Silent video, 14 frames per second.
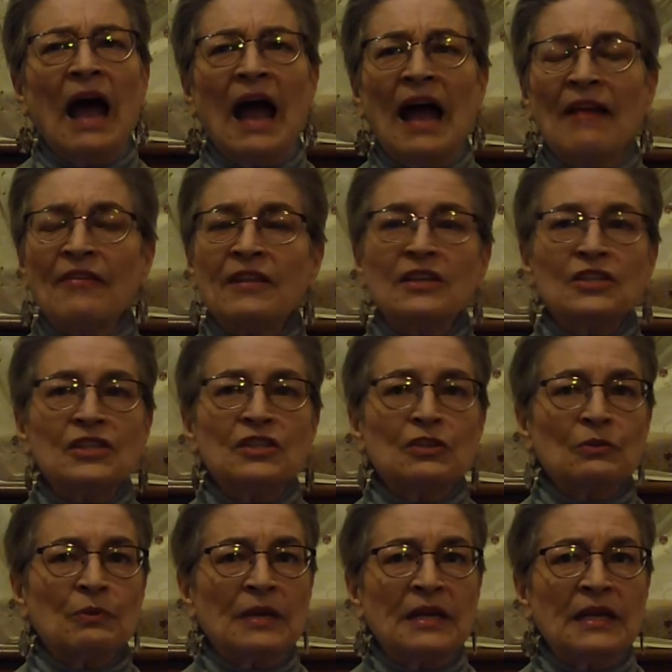I think she's
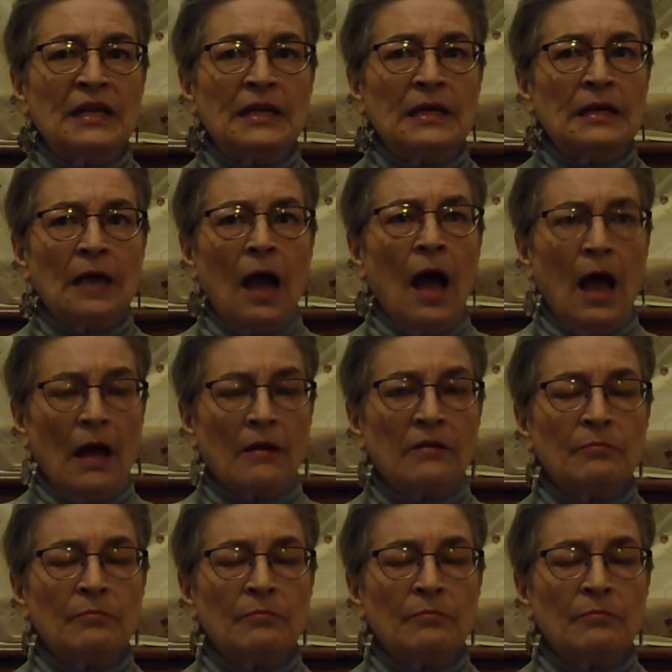already gone.